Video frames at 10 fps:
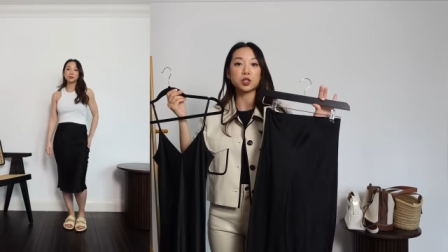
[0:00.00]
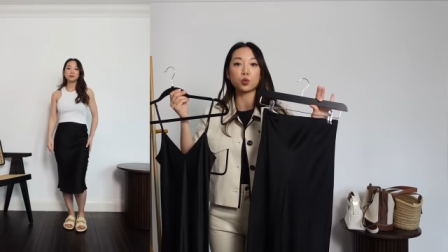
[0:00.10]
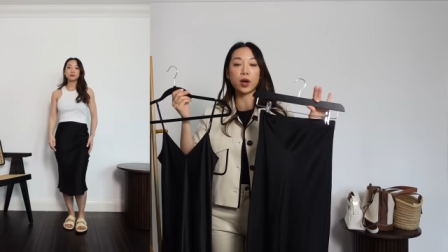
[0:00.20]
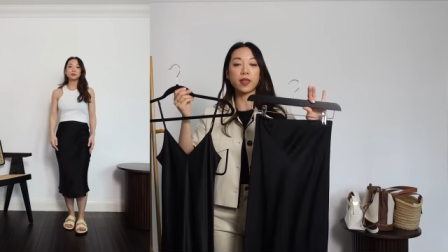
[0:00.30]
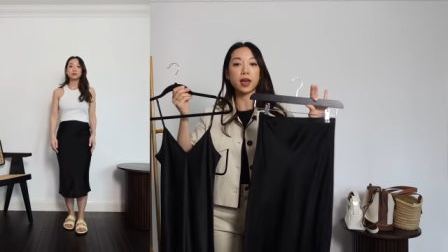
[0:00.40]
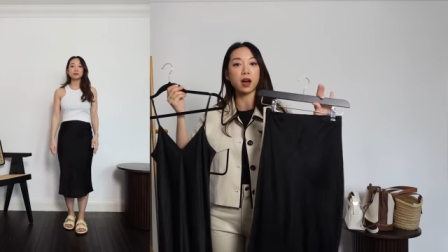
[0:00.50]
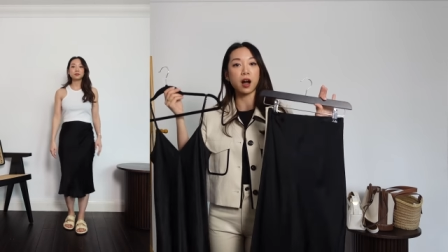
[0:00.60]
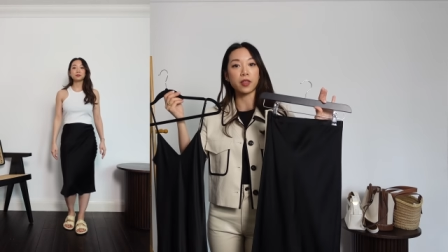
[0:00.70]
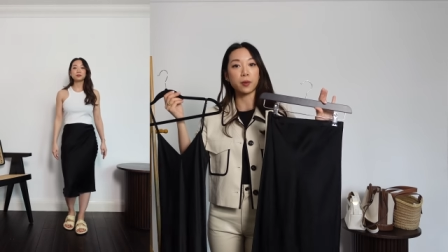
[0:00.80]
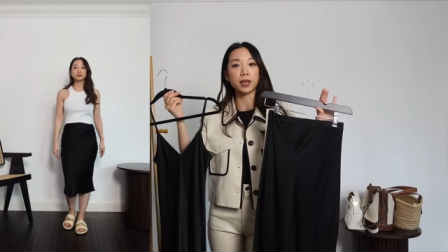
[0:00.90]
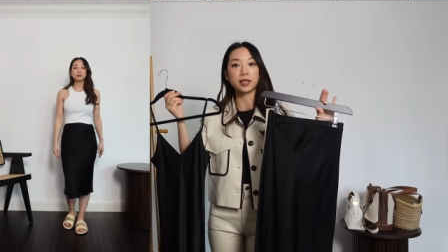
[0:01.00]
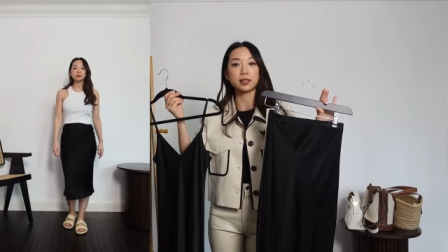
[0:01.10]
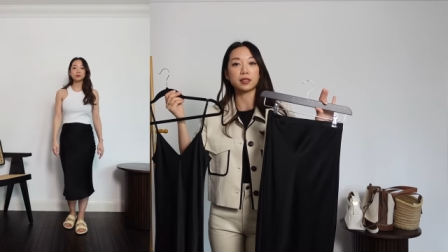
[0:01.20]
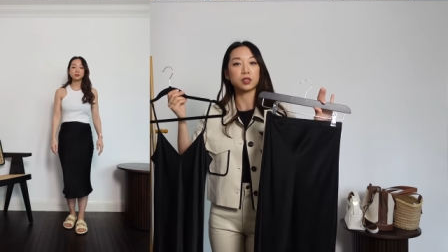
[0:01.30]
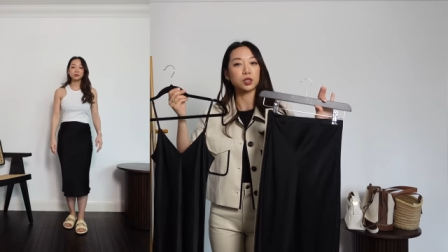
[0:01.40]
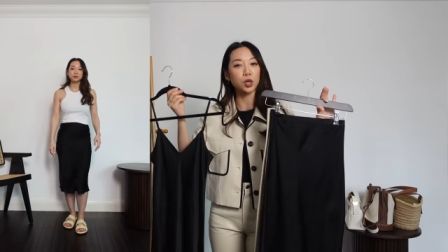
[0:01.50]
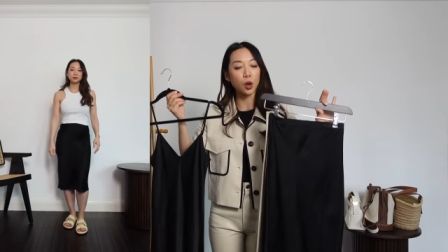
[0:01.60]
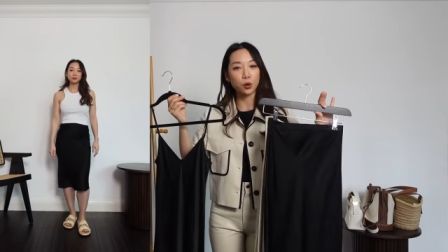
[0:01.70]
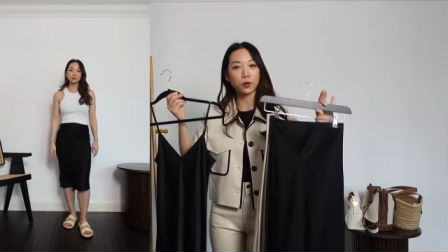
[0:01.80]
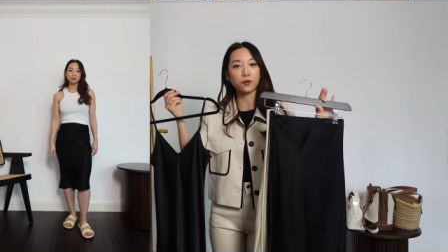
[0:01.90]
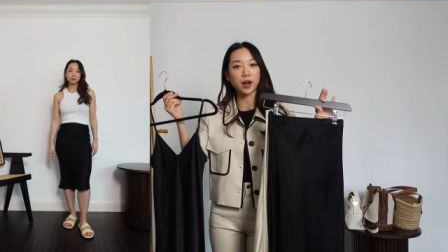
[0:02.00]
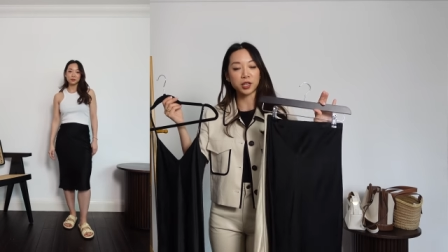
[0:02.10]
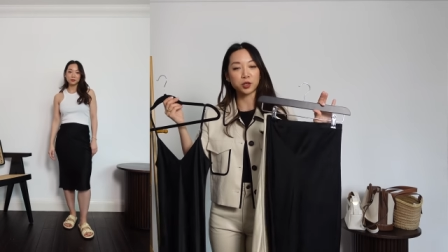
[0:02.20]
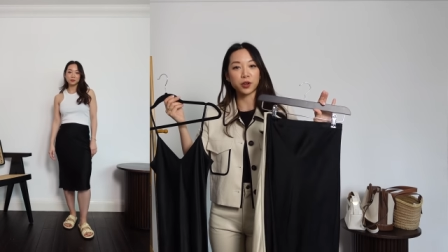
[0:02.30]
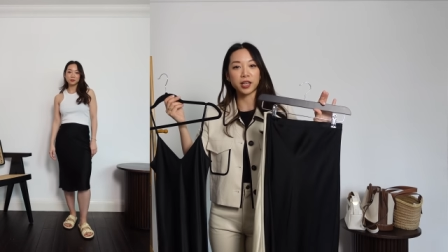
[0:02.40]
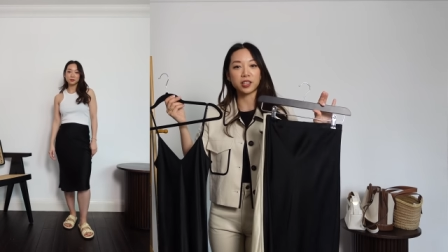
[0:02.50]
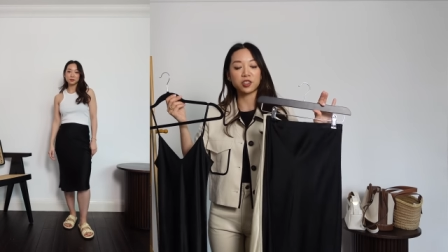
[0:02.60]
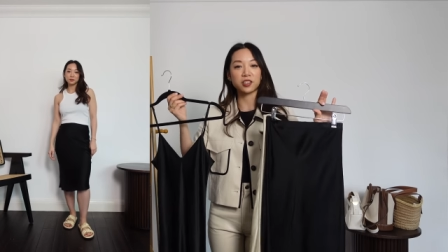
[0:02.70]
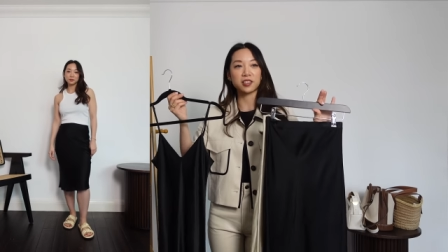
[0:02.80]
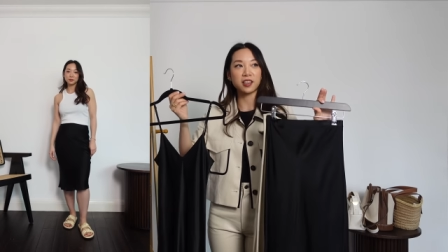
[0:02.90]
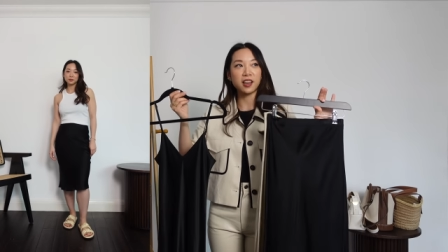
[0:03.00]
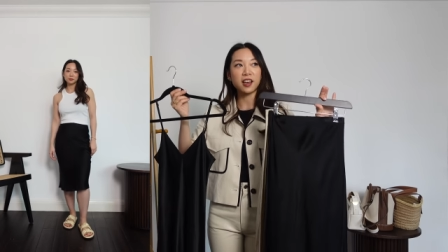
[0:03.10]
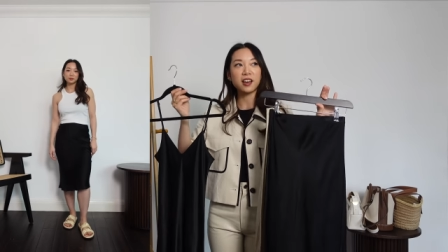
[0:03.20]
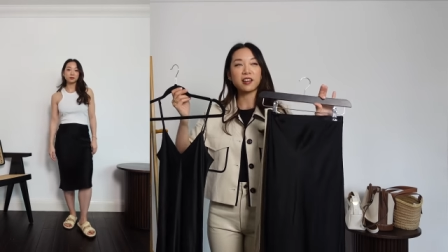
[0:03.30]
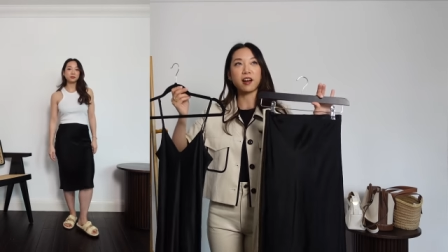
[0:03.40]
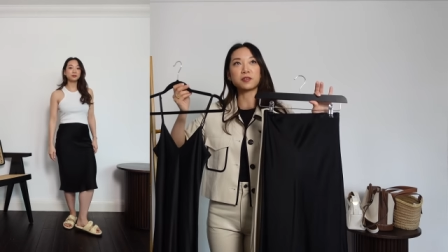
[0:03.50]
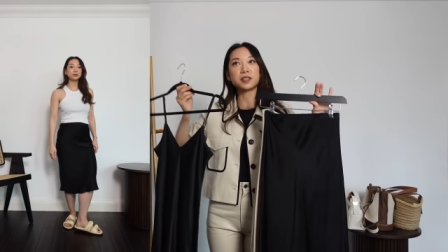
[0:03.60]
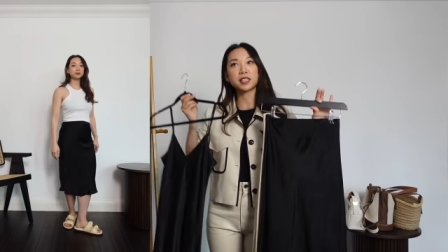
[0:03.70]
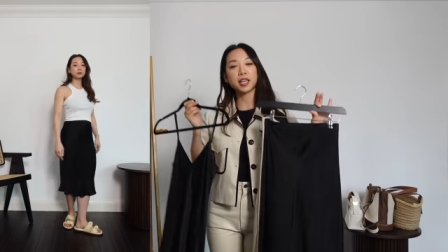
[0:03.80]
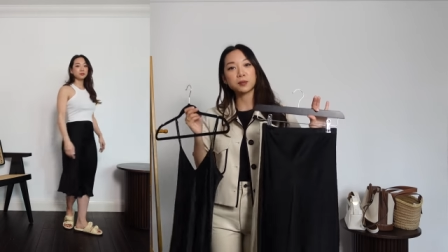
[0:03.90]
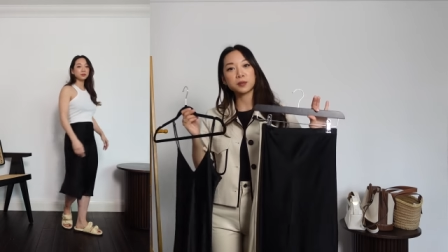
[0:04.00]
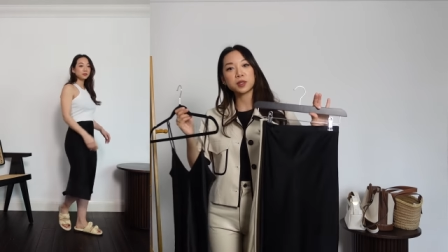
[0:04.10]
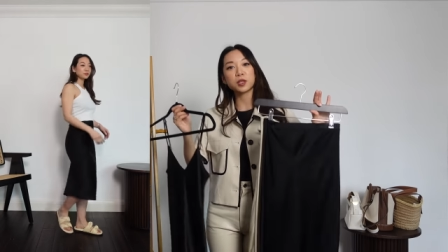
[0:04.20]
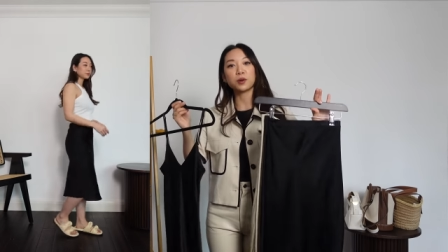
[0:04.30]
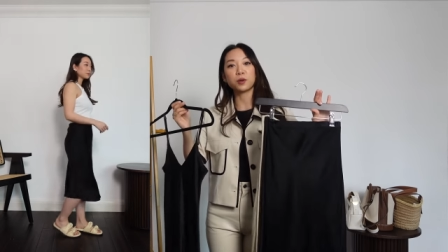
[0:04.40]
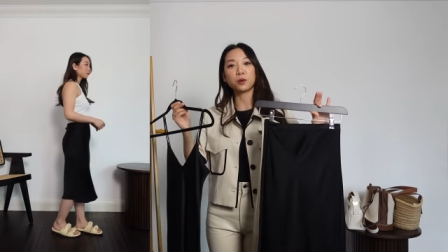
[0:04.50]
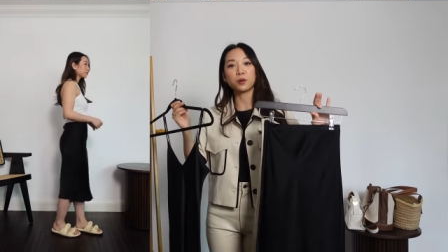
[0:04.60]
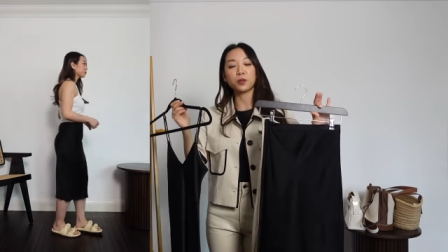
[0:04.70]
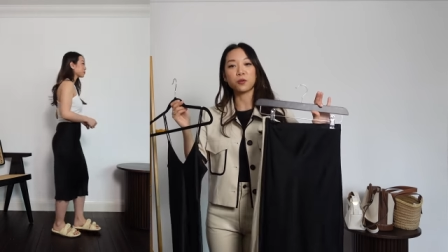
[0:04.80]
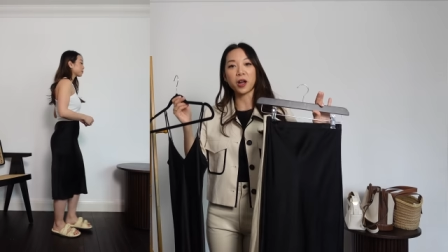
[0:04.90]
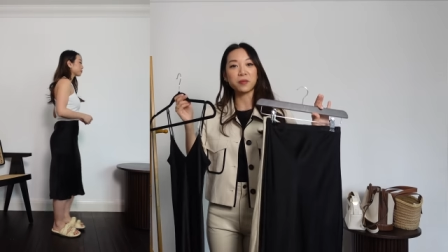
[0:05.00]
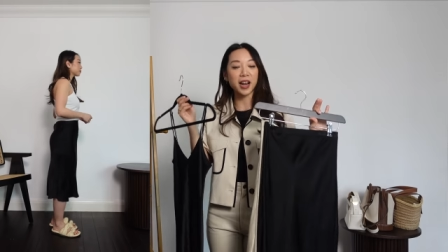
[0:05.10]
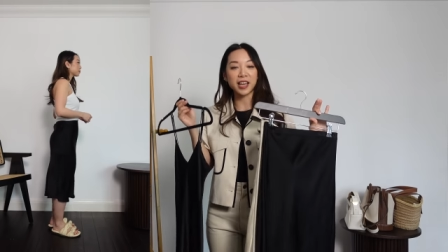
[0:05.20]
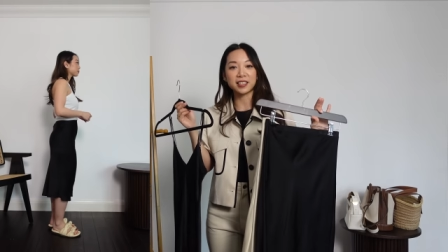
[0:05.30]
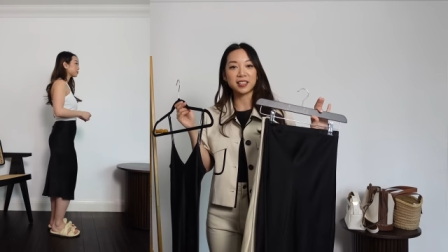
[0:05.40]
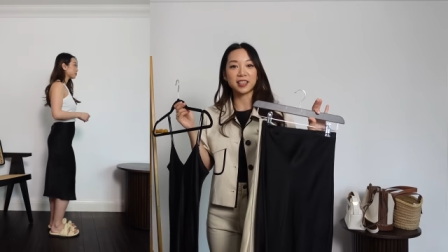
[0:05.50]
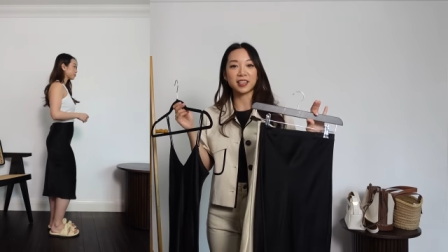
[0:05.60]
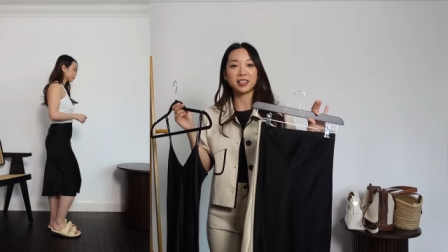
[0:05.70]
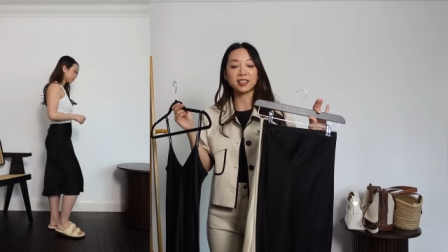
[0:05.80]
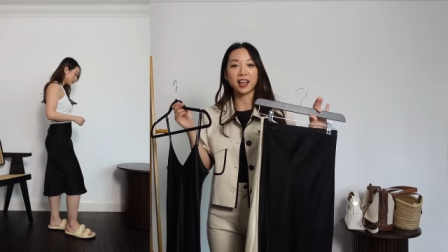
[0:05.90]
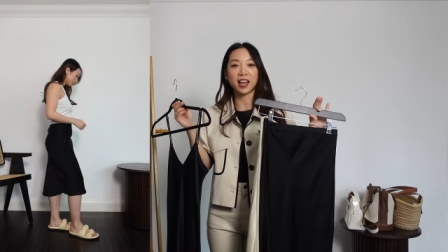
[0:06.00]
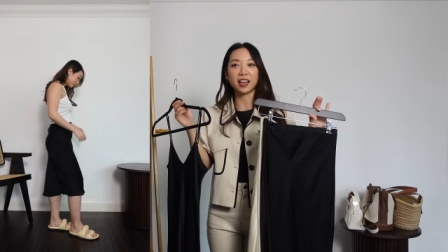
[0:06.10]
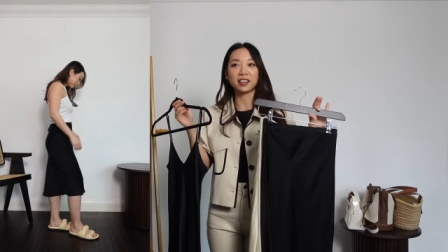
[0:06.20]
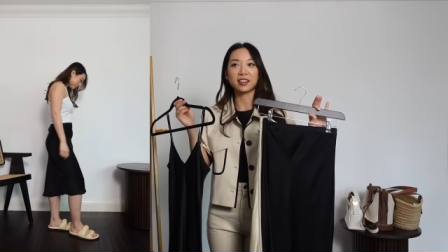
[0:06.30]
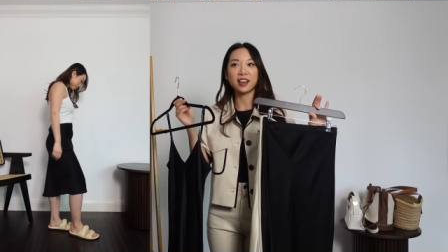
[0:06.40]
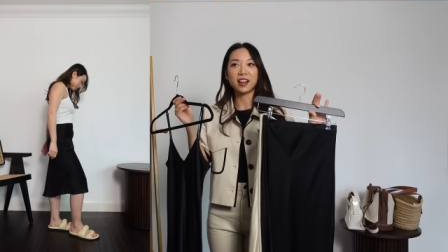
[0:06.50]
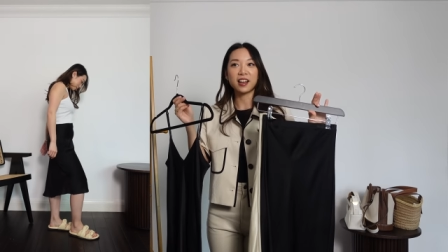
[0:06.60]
The way they cut their pieces is so flattering. It just kind of skims you in all the right places and